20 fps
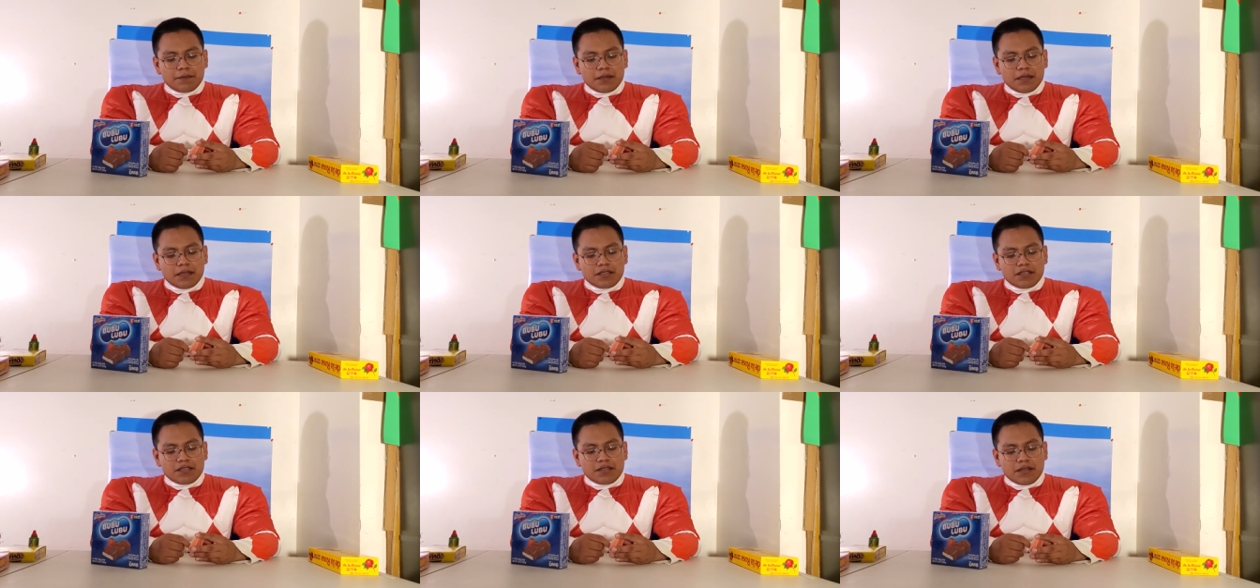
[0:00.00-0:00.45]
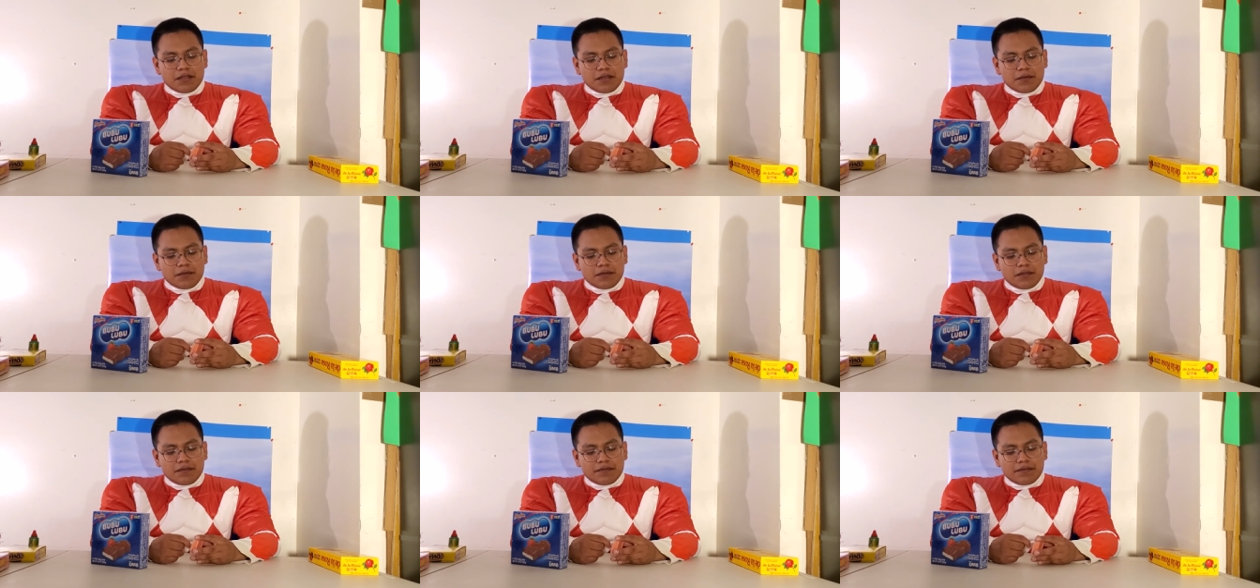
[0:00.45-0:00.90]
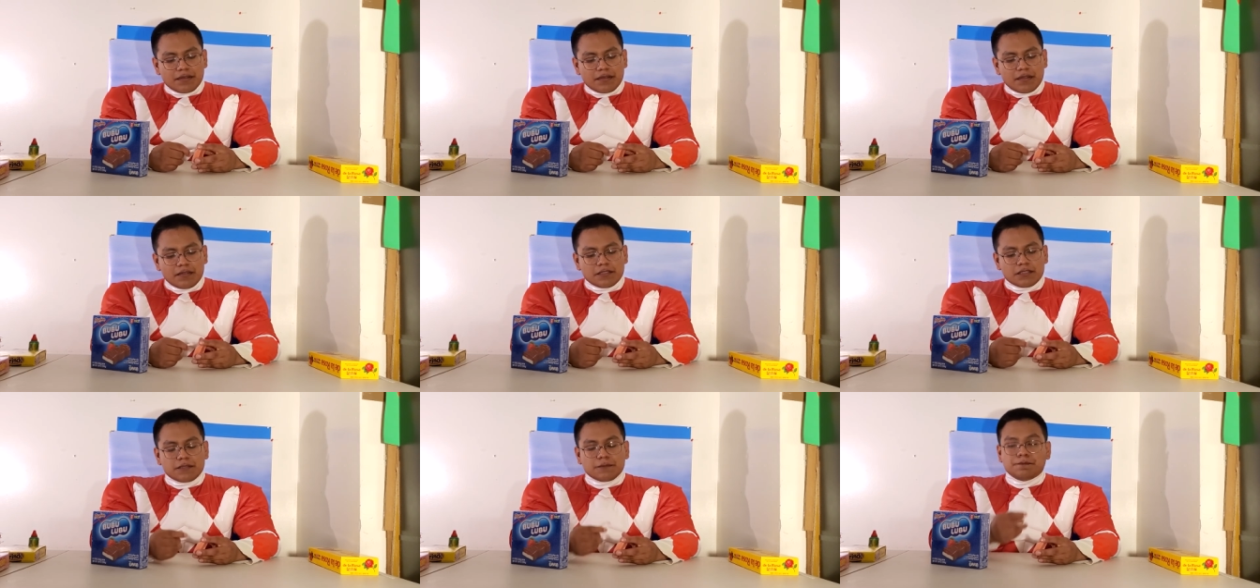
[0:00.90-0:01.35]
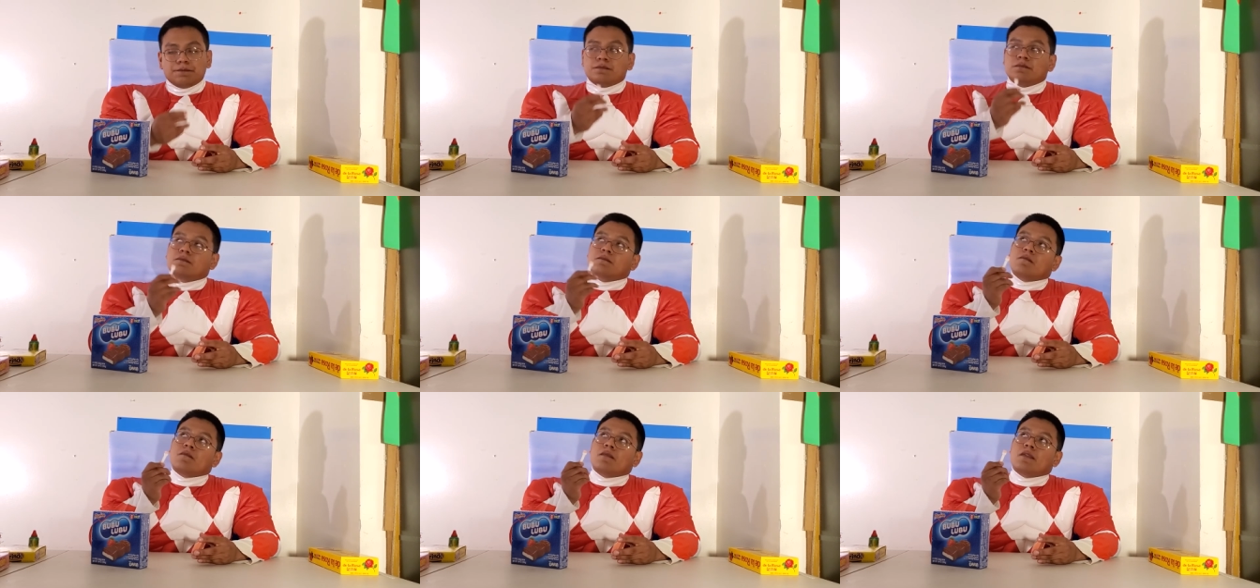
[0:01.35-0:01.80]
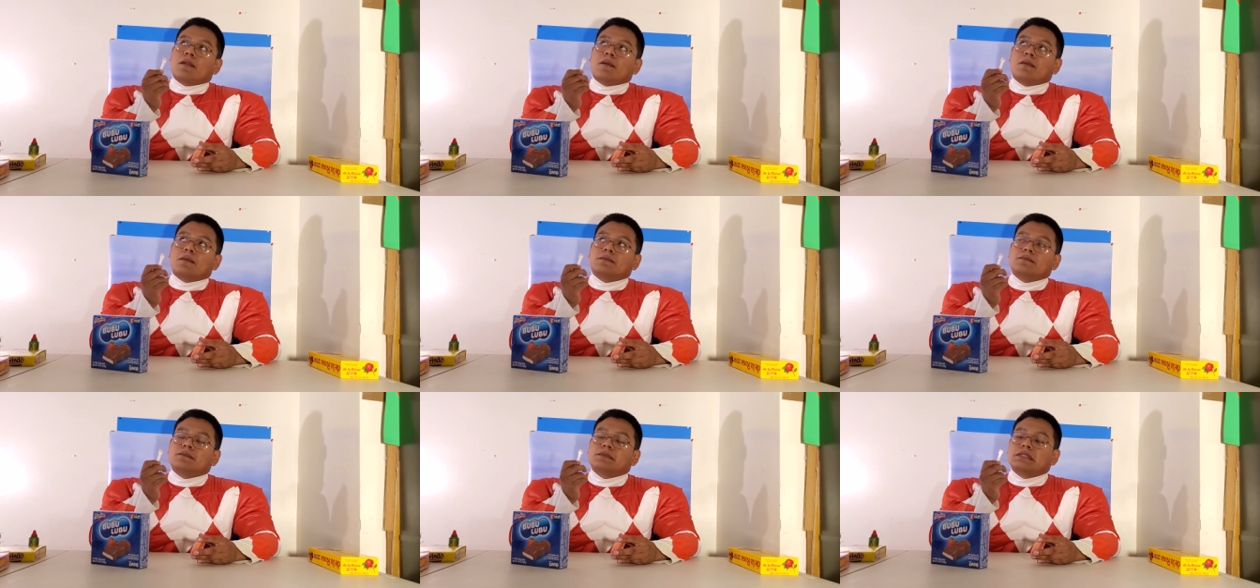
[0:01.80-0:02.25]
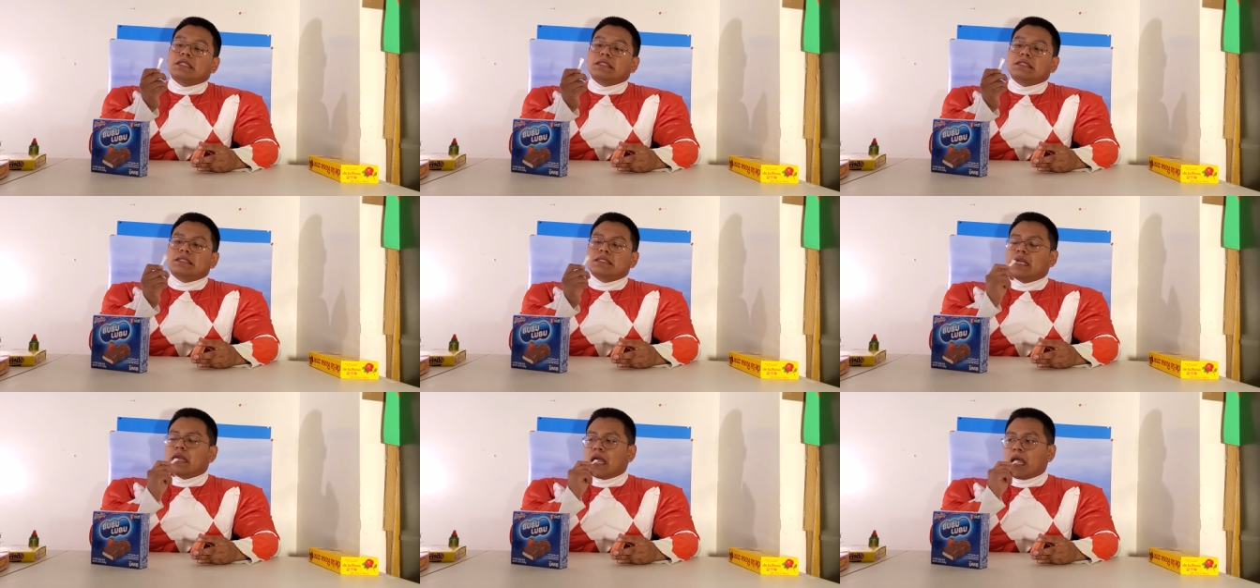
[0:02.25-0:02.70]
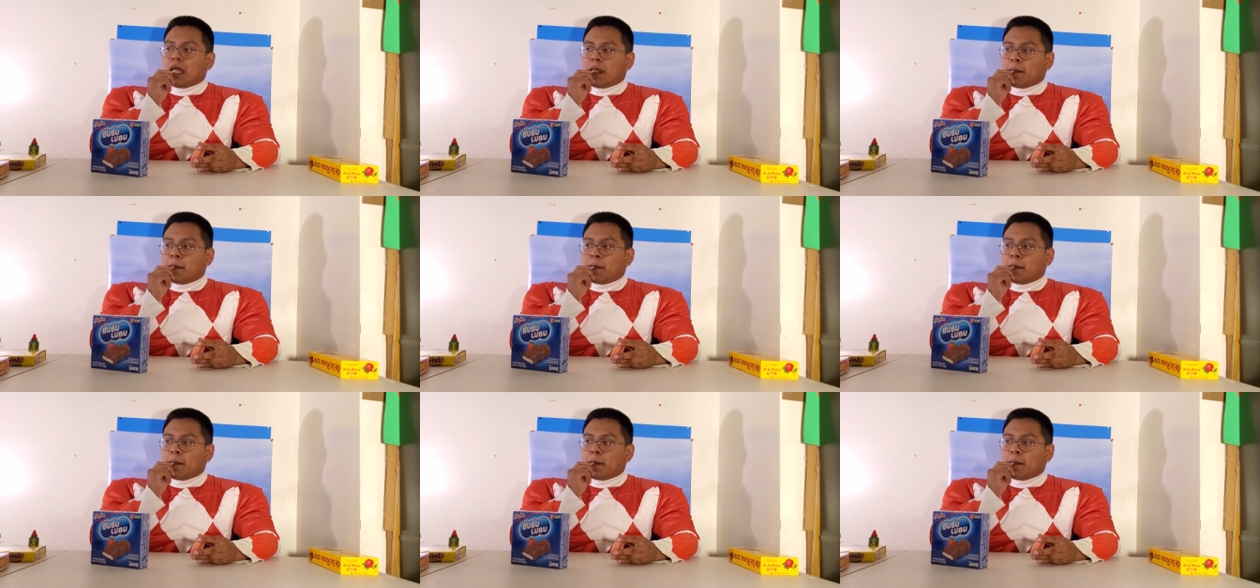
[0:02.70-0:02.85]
I just thought they were different colors. But let's see.